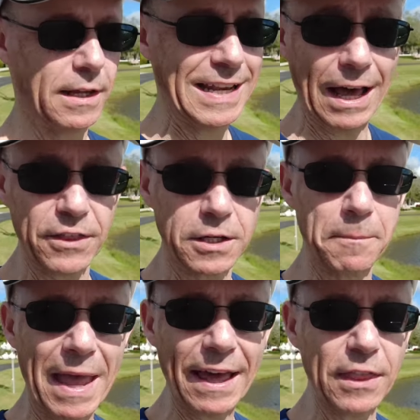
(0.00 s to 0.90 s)
Now, the
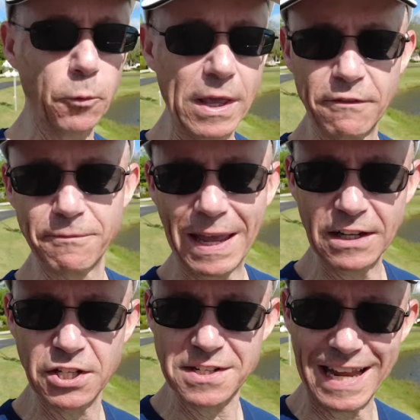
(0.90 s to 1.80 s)
demand that we have
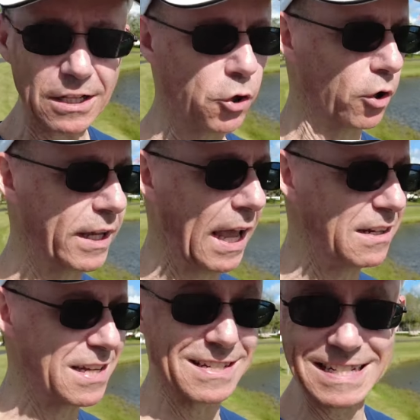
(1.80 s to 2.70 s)
made to settle your
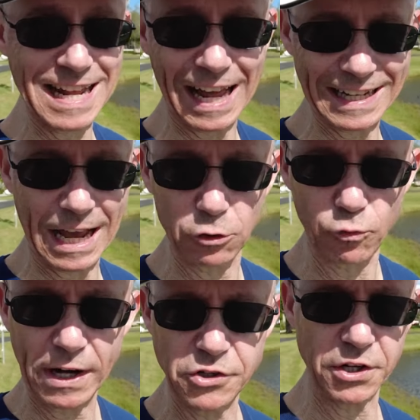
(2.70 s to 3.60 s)
case is not
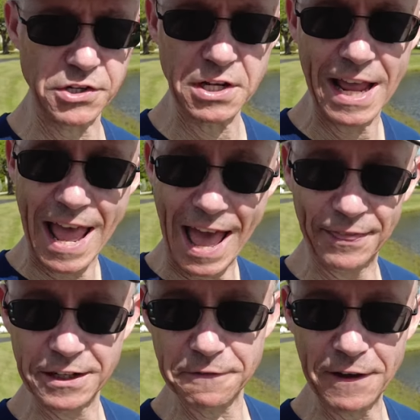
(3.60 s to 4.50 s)
outrageous,
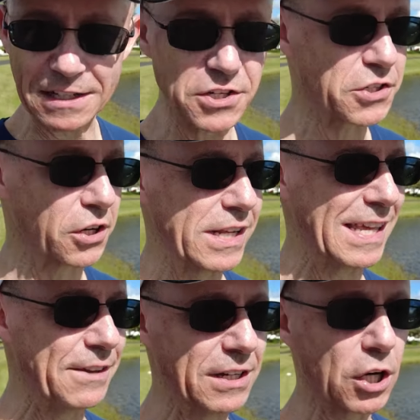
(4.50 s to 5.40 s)
and the defense attorney
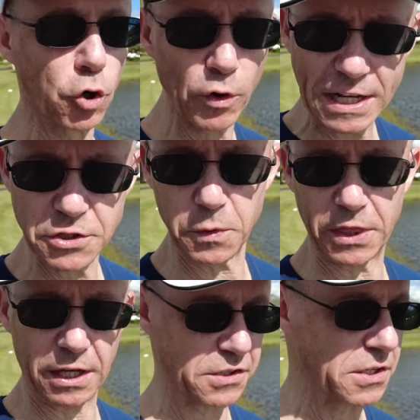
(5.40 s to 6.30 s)
even agrees with
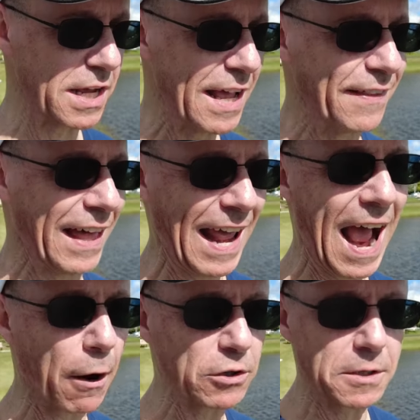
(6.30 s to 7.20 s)
us that
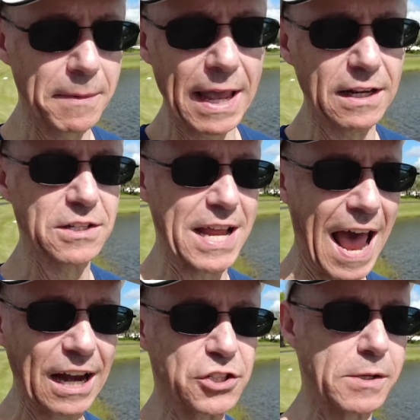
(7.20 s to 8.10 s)
our demand is
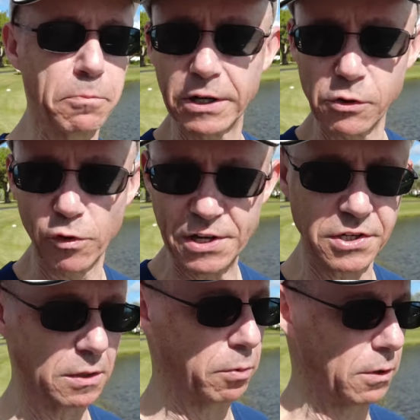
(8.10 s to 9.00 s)
actually pretty
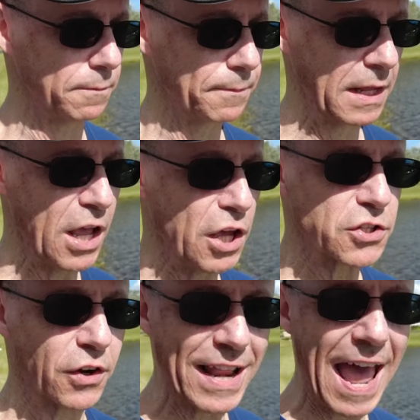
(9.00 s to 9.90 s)
reasonable.
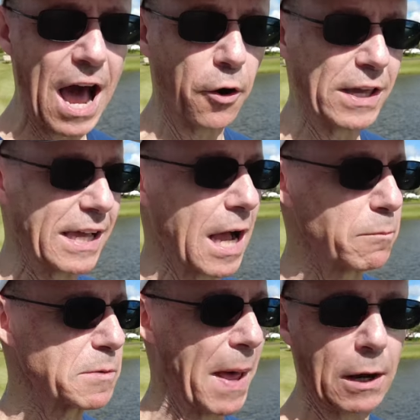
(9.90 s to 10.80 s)
So now he
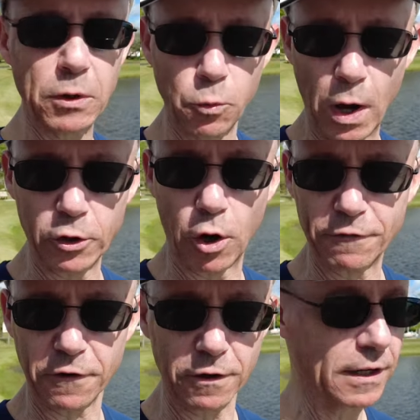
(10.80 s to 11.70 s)
comes back with one
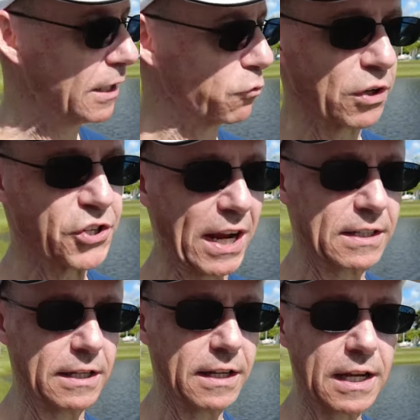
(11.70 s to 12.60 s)
offer,
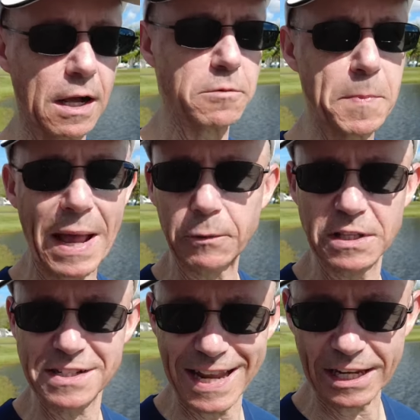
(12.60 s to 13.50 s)
rejected. Comes back
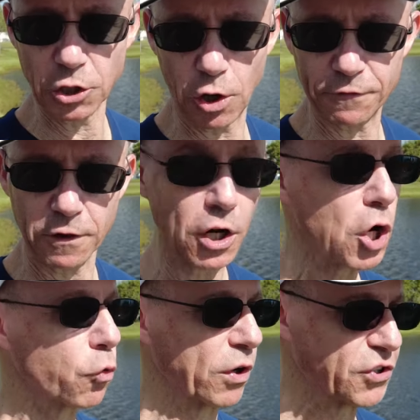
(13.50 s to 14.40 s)
with a second offer,
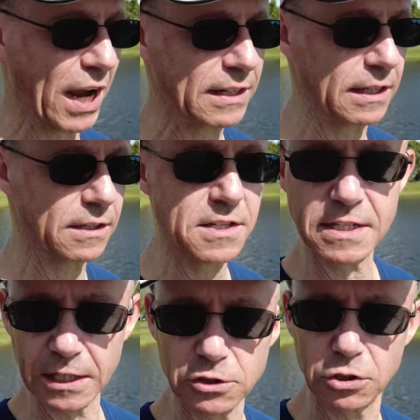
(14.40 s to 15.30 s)
rejected,
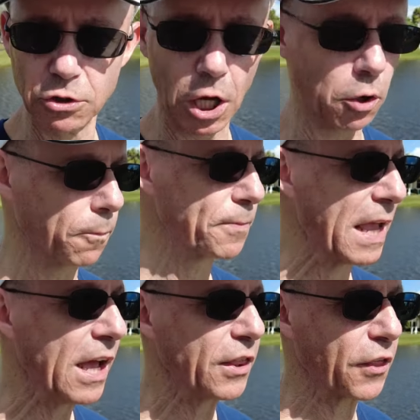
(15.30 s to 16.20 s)
still too low.
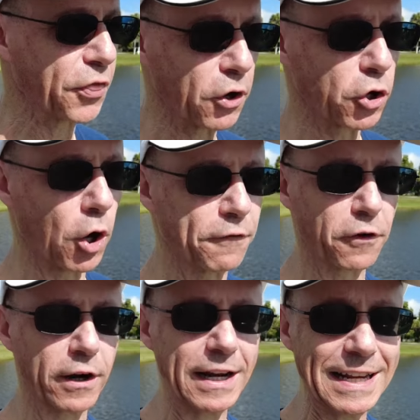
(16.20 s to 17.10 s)
The third
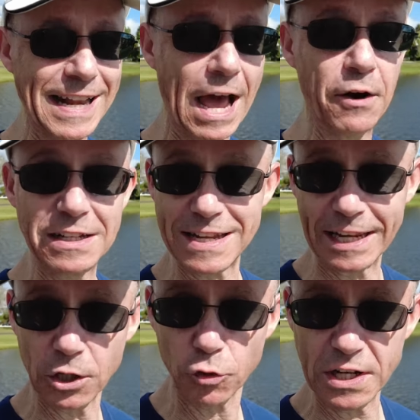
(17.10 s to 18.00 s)
offer, he now has
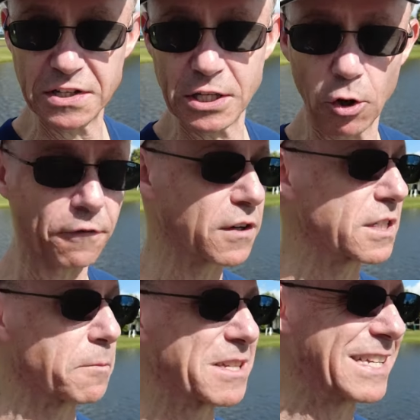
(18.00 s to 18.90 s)
increased the offer
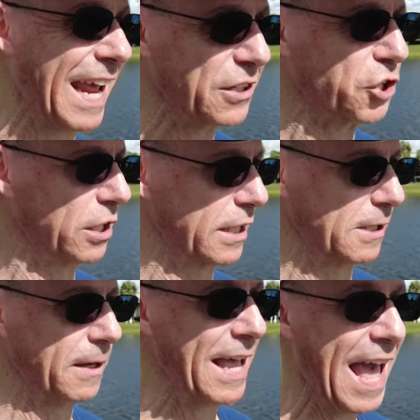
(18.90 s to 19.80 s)

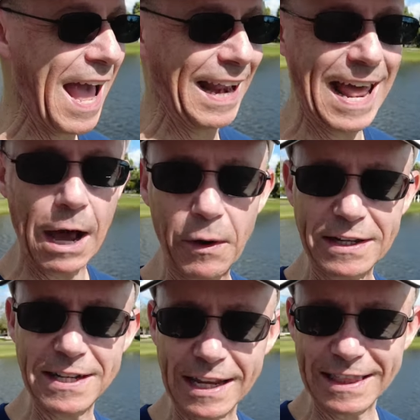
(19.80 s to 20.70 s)
substantially. And now I
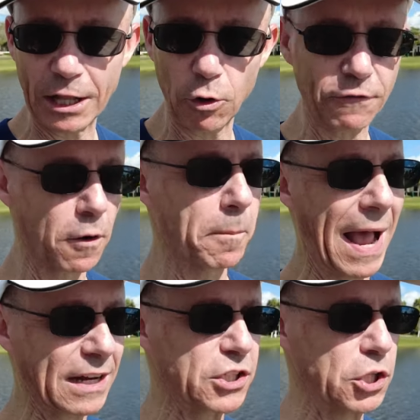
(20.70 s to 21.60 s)
take that offer
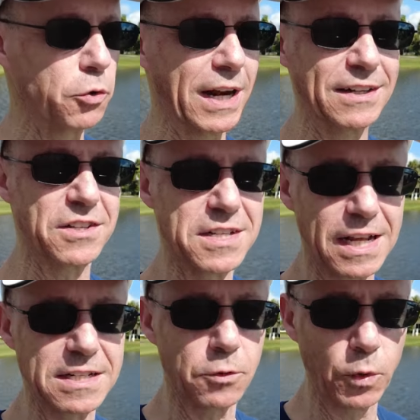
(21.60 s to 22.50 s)
back to you and I
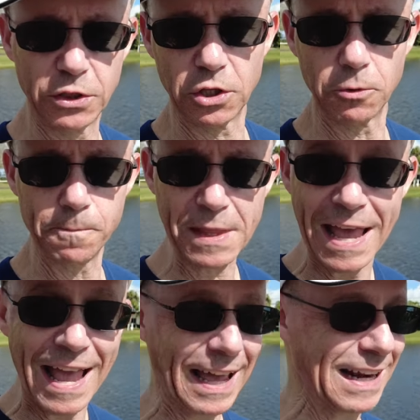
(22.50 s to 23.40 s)
discuss it with you
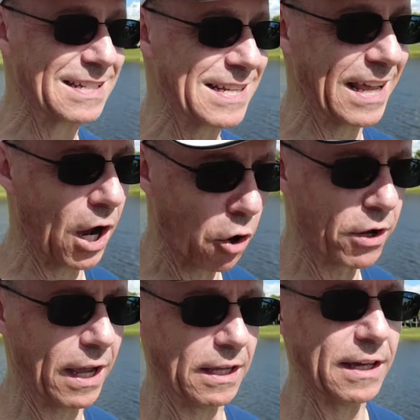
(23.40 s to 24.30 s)
and I say,
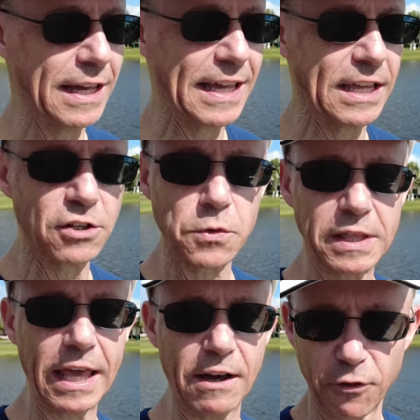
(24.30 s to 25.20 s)
okay, here's
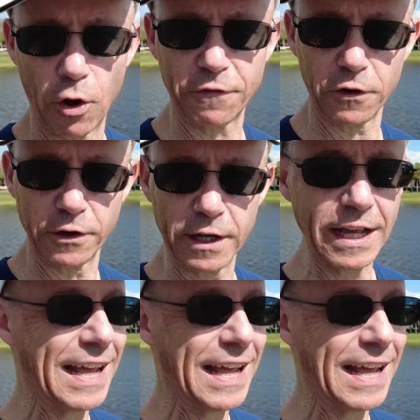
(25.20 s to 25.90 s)
what they have offered.